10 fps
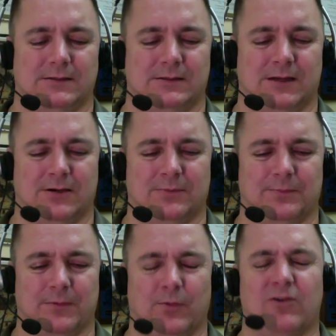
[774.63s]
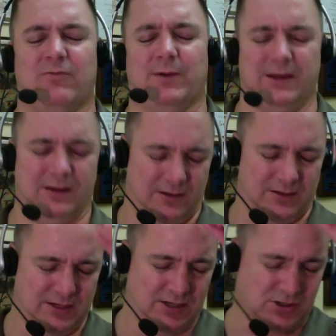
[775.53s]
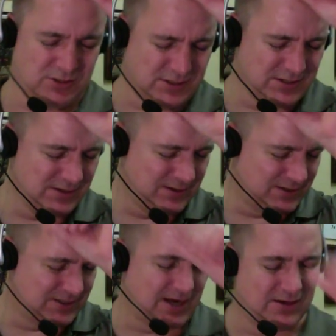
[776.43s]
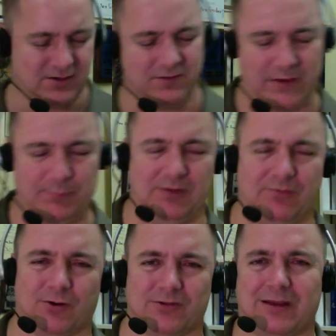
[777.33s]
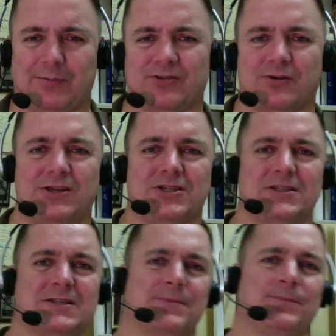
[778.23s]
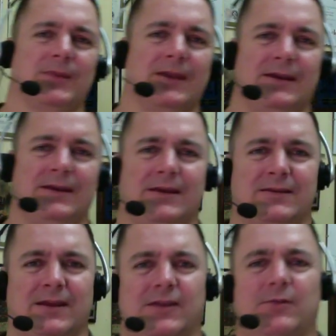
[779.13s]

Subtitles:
Now, one of my teachers said of empty force demonstrations, he said,